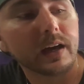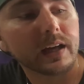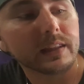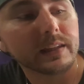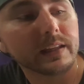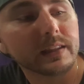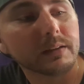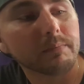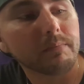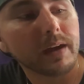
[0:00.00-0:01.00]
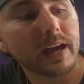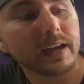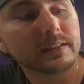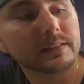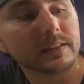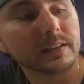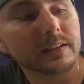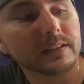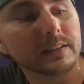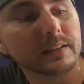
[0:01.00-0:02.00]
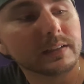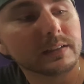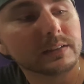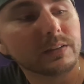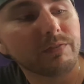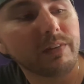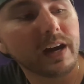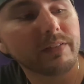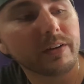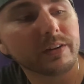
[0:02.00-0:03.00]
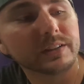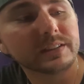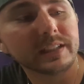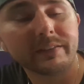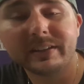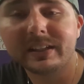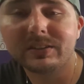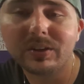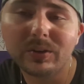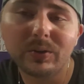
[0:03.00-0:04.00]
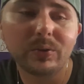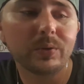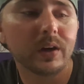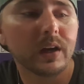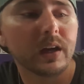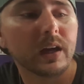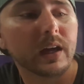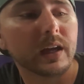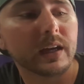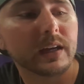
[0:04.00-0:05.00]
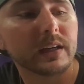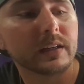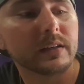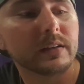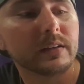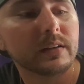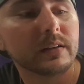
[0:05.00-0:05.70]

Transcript: I think the max is 572, and